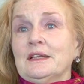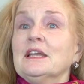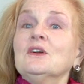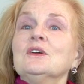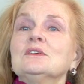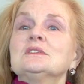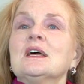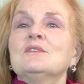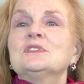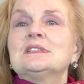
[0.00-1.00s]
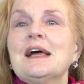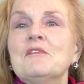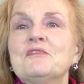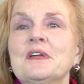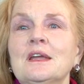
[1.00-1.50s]
Years of
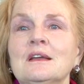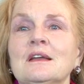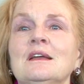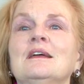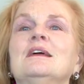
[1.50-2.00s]
stuffing